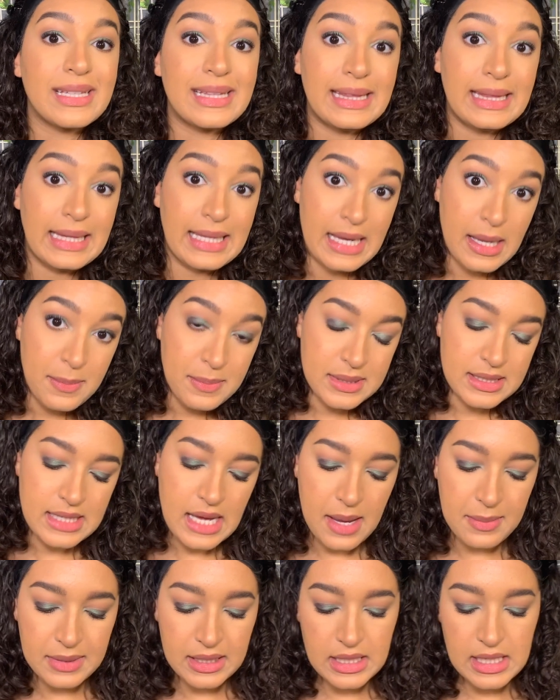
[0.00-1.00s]
lips,
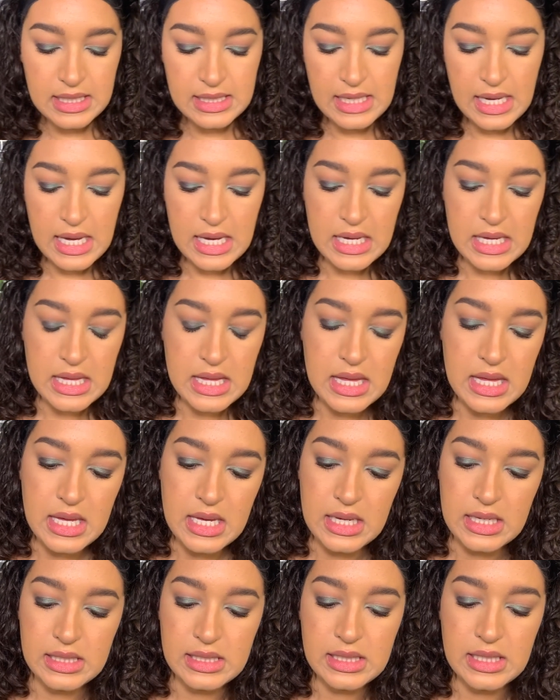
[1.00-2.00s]
I'm gonna take
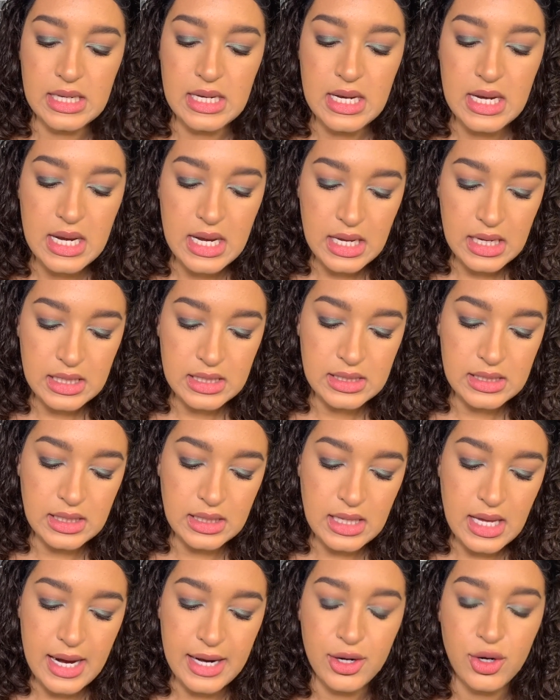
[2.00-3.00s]
this NYX
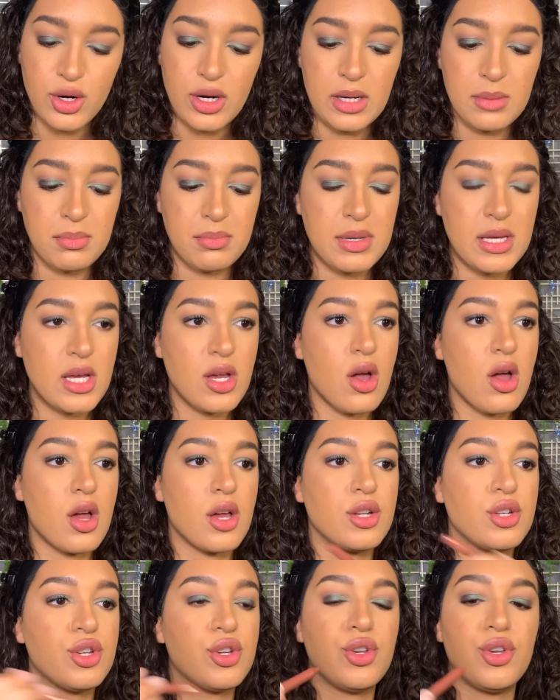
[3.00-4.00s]
liner in
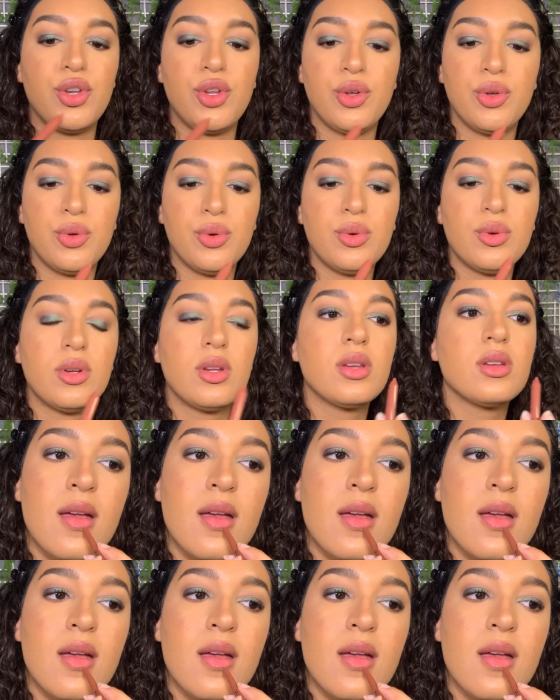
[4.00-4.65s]
Beyond Nude.